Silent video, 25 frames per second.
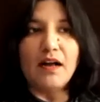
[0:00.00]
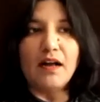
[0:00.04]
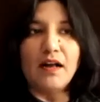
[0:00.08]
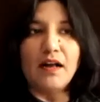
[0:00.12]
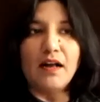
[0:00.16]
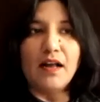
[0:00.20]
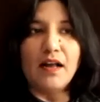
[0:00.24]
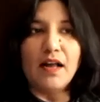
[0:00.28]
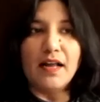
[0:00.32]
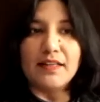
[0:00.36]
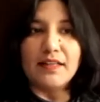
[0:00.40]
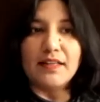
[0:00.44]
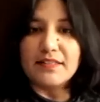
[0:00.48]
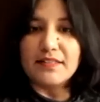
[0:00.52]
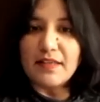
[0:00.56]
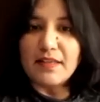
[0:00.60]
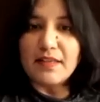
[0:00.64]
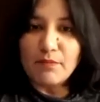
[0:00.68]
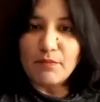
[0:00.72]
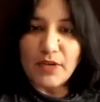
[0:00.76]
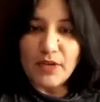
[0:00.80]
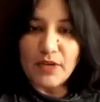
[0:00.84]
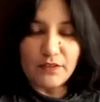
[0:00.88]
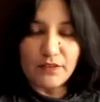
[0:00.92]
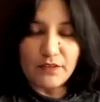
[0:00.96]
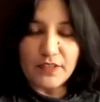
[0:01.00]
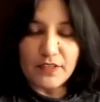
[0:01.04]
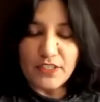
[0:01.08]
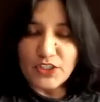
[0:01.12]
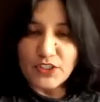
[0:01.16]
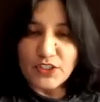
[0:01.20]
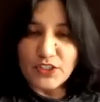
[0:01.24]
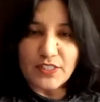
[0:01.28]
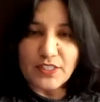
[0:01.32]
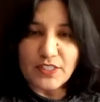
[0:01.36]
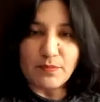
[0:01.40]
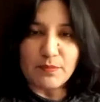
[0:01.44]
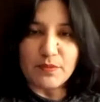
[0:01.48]
and some
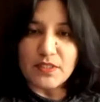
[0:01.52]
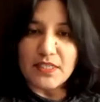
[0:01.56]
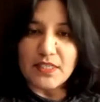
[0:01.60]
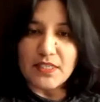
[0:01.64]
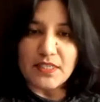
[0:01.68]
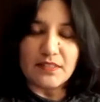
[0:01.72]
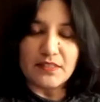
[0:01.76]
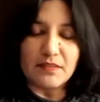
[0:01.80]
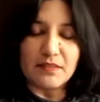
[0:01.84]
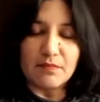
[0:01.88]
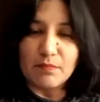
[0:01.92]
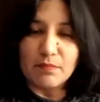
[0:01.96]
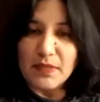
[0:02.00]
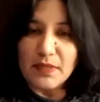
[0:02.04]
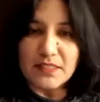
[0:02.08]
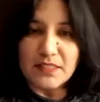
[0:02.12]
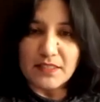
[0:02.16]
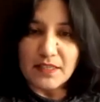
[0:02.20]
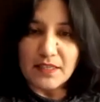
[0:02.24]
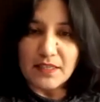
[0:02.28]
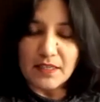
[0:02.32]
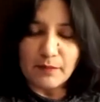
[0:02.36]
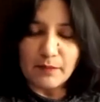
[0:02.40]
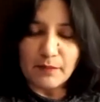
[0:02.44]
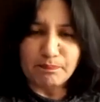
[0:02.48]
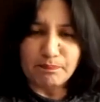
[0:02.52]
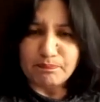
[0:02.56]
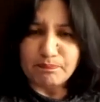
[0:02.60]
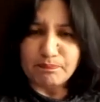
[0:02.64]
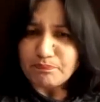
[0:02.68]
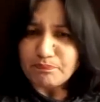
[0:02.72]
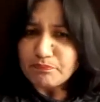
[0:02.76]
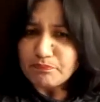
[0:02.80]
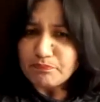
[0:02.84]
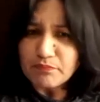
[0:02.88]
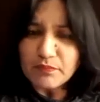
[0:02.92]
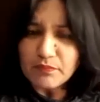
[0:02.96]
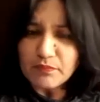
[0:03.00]
renovations upstairs, basic
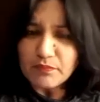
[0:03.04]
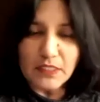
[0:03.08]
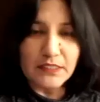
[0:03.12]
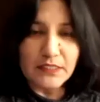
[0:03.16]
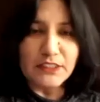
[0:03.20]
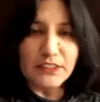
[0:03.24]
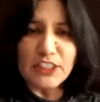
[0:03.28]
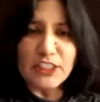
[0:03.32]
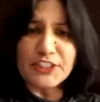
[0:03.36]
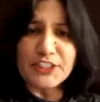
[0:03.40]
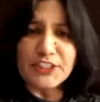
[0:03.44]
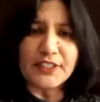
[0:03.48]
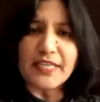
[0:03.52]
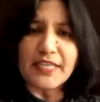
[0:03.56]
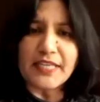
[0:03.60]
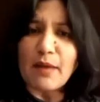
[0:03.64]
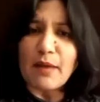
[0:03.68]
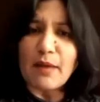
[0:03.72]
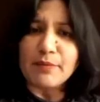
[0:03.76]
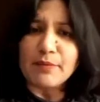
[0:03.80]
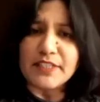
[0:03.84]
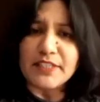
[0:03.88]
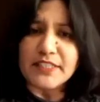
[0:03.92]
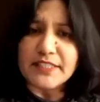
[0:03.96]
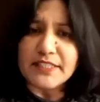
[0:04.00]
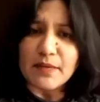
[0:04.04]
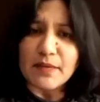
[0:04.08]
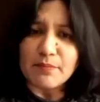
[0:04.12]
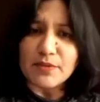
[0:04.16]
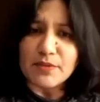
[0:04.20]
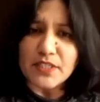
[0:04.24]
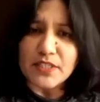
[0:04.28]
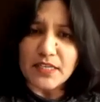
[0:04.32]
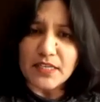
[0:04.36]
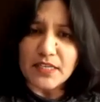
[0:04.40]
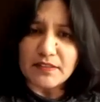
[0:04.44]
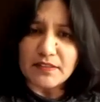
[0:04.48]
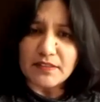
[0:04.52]
changing the cabinets
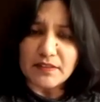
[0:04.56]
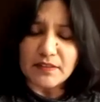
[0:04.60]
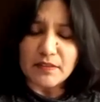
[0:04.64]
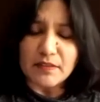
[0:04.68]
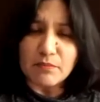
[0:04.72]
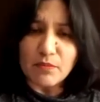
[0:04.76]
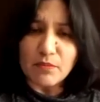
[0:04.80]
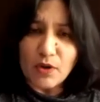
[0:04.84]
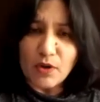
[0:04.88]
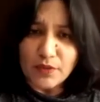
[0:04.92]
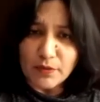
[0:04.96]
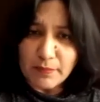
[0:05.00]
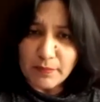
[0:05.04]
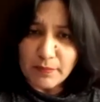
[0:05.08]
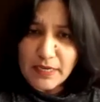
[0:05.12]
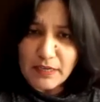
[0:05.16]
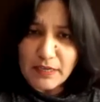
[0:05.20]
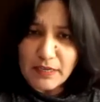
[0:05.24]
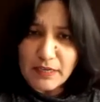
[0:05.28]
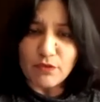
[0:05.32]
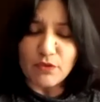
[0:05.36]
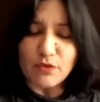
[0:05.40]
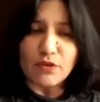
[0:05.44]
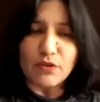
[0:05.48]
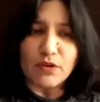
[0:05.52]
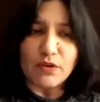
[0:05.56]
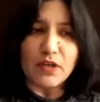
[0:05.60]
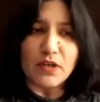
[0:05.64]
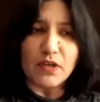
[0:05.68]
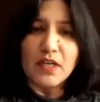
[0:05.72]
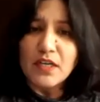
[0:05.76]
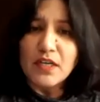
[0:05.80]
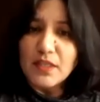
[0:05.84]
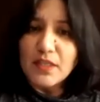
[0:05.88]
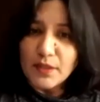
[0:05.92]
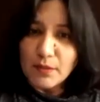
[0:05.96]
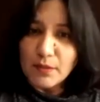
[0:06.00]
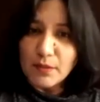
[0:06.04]
upstairs and on the main floor,
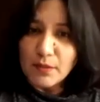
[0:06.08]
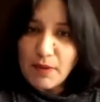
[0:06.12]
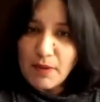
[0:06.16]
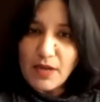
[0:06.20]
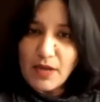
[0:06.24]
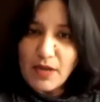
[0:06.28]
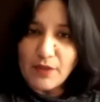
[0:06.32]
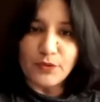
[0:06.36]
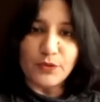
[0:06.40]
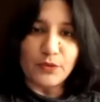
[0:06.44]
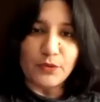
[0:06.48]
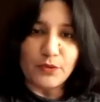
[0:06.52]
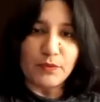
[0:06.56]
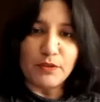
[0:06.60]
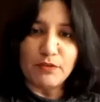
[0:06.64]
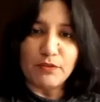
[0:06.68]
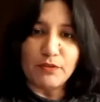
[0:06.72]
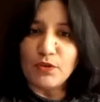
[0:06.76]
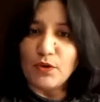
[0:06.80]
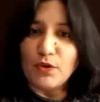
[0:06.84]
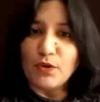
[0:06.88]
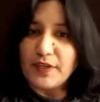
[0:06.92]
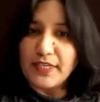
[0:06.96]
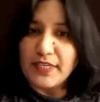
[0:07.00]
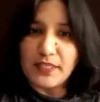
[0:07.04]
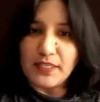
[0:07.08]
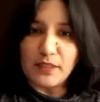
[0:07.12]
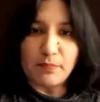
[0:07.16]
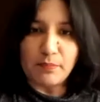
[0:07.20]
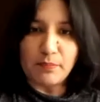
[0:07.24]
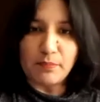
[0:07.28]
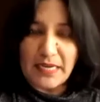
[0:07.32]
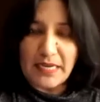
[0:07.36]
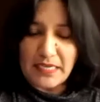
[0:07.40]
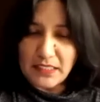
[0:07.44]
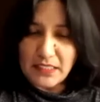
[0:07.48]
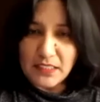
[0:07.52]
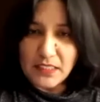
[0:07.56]
the bathroom, the flooring, and the
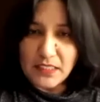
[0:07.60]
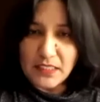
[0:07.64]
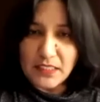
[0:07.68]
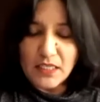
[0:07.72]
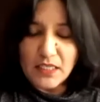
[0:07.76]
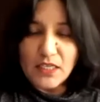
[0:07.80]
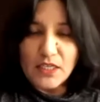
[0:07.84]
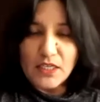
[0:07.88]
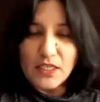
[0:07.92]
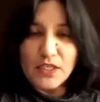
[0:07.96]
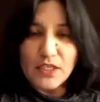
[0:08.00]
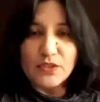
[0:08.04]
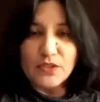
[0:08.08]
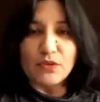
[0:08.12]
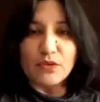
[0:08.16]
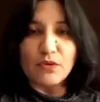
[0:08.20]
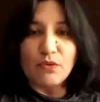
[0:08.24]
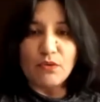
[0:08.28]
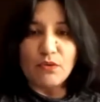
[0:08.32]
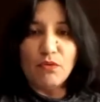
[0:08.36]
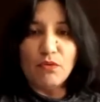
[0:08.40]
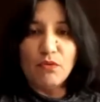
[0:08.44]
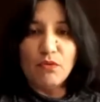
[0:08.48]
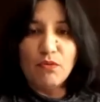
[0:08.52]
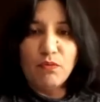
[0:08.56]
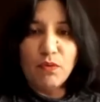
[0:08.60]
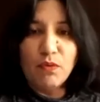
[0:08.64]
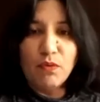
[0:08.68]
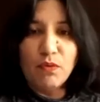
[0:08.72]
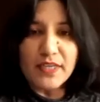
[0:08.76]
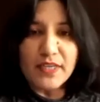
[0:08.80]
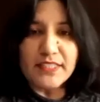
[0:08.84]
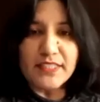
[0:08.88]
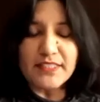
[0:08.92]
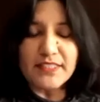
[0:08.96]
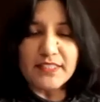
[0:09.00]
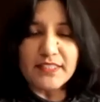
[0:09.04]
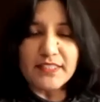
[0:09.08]
paint. So
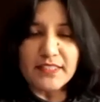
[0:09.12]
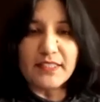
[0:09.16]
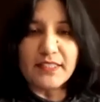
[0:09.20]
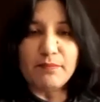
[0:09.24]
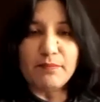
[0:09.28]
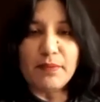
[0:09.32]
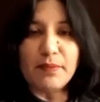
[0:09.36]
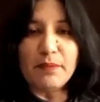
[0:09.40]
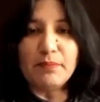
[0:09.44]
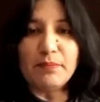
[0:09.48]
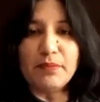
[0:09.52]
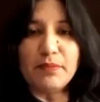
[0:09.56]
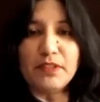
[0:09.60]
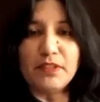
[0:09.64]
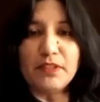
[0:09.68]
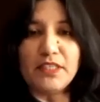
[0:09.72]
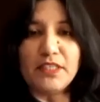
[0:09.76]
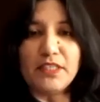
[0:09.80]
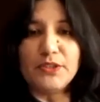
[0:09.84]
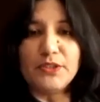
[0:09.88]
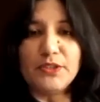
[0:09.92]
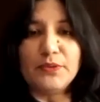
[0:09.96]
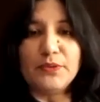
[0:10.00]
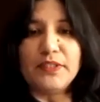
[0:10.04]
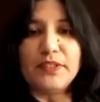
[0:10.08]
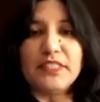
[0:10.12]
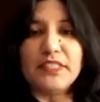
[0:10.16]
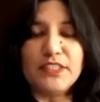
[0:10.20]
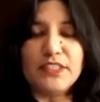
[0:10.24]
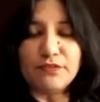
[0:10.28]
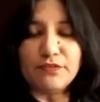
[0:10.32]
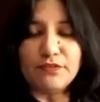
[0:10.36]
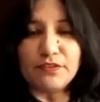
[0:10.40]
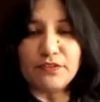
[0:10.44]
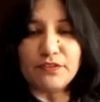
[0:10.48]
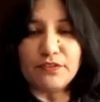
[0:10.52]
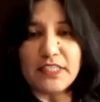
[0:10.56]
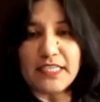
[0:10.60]
what is it that people are doing
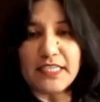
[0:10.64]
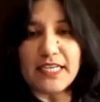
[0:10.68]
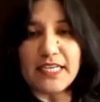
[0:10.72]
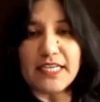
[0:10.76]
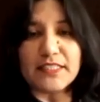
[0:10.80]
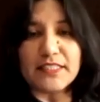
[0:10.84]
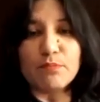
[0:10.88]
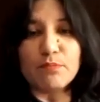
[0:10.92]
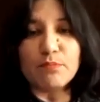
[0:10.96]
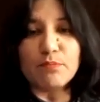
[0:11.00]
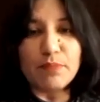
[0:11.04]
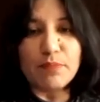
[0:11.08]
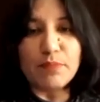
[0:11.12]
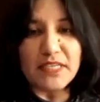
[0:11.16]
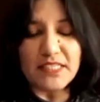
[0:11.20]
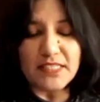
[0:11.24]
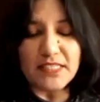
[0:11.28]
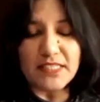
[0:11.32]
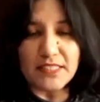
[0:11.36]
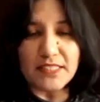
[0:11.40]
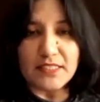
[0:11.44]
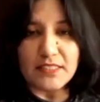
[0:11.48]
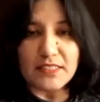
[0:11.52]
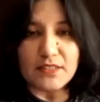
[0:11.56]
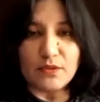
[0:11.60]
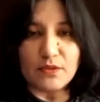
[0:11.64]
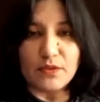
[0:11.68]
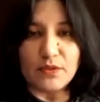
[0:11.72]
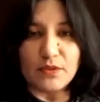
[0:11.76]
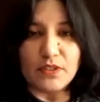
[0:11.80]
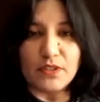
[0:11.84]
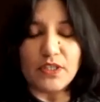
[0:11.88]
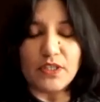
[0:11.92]
differently as a business owner